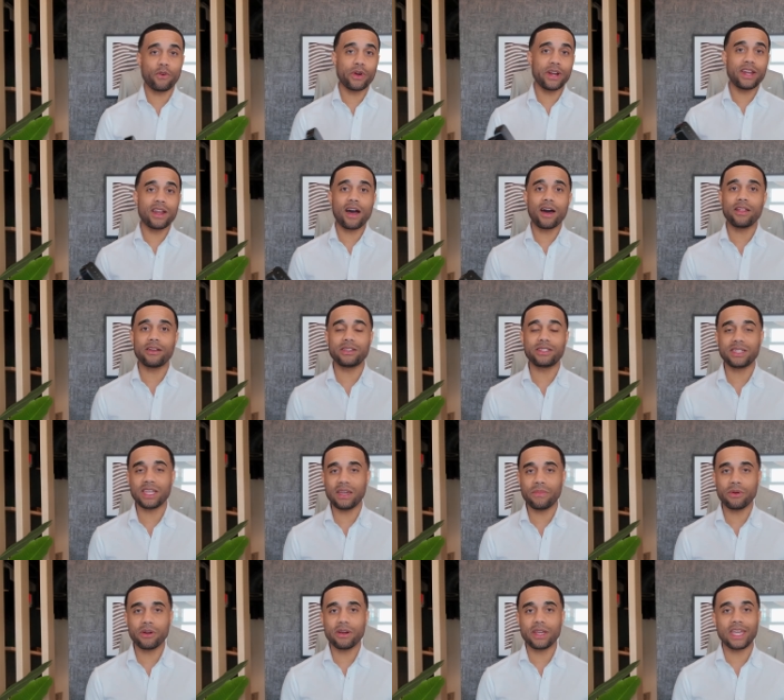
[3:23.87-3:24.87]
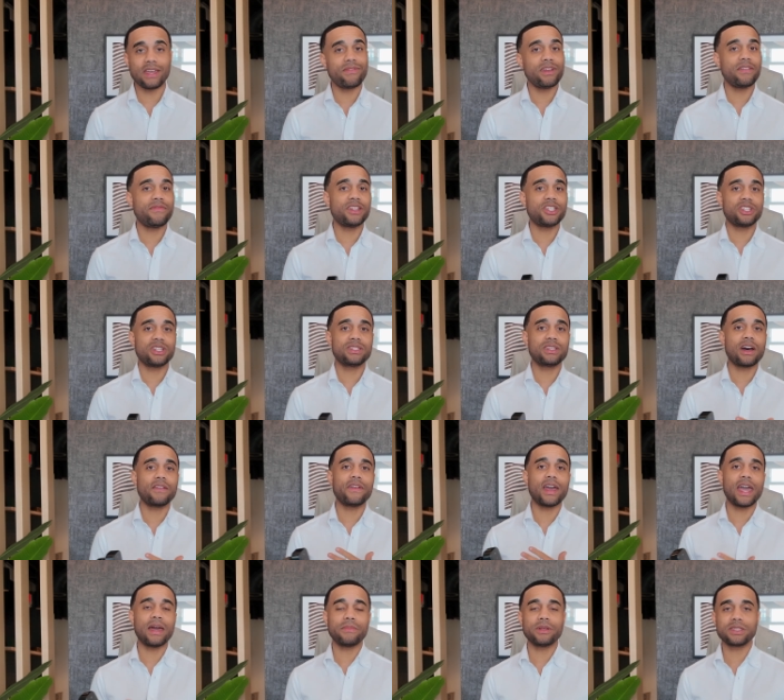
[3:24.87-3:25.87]
$40 steamer, even if it's just off
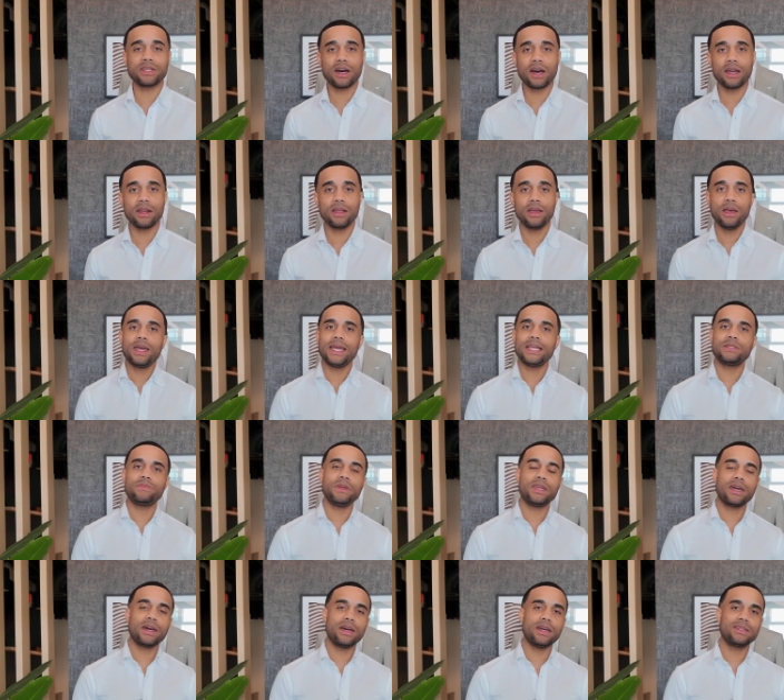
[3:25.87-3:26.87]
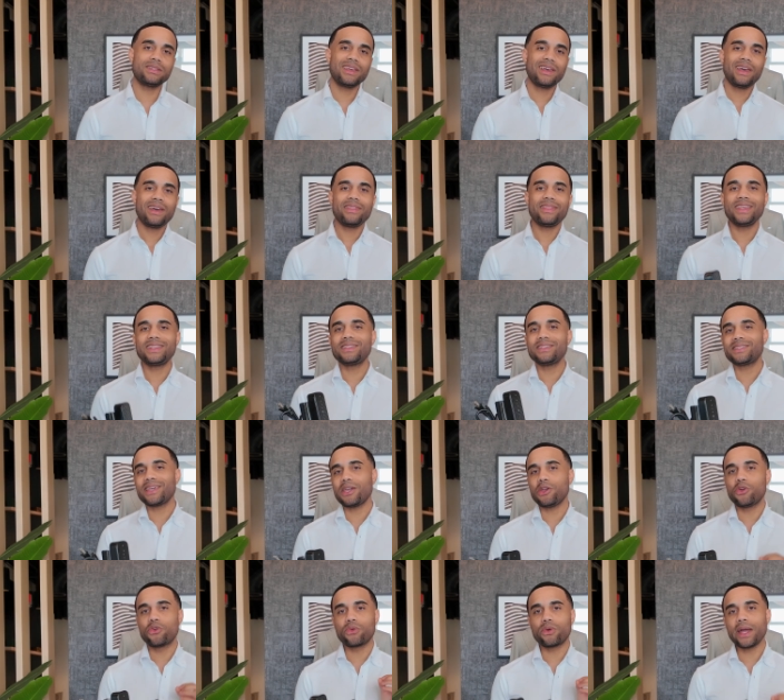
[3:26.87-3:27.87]
Amazon, is because this is a
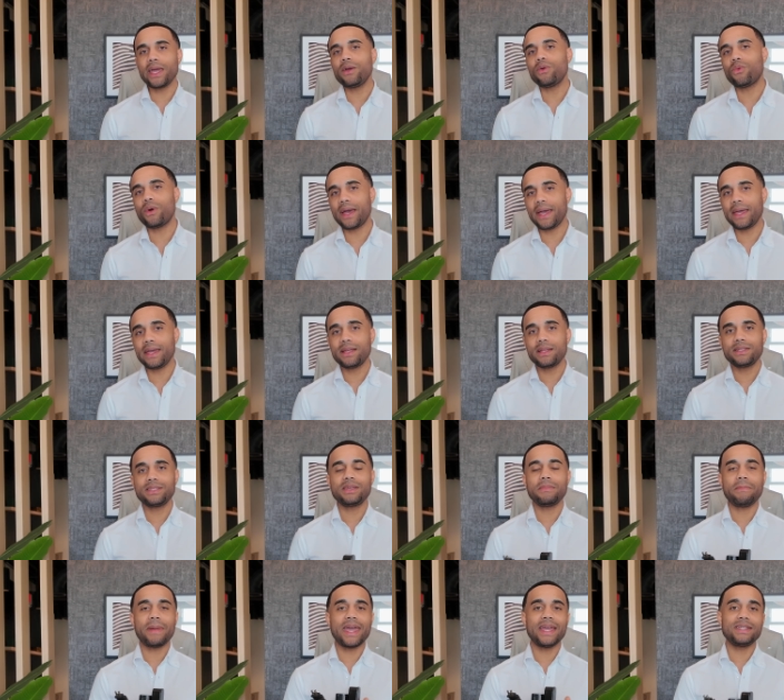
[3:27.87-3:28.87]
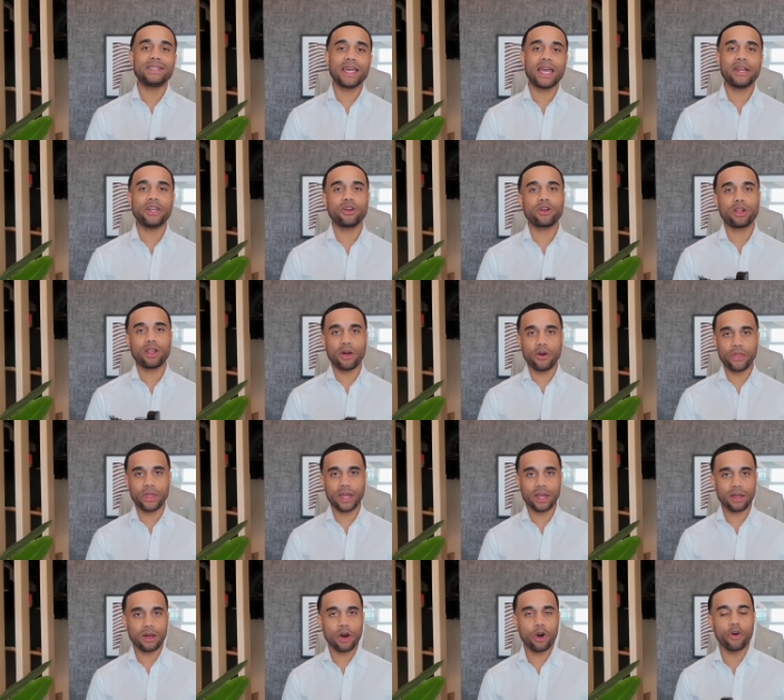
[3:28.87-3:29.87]
great way to maintain your
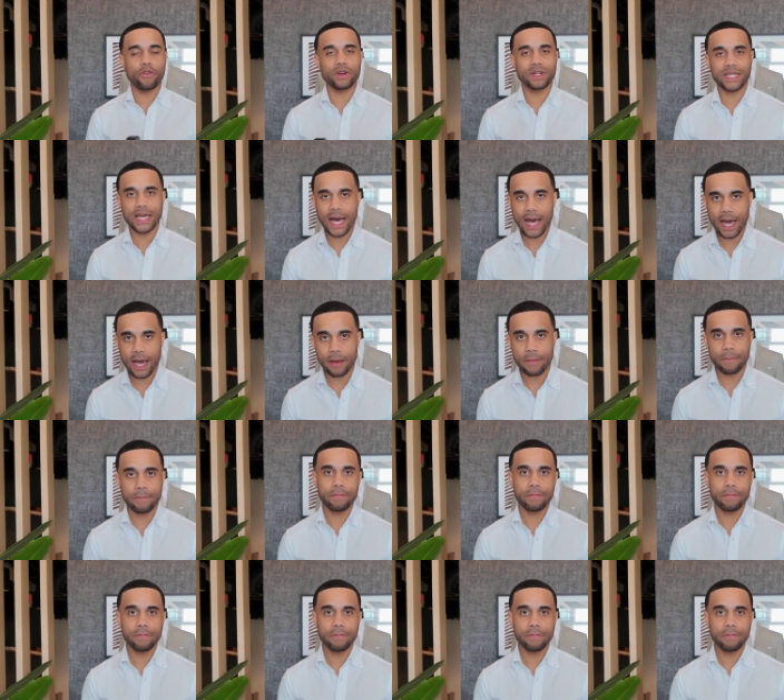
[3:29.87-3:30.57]
clothing over time.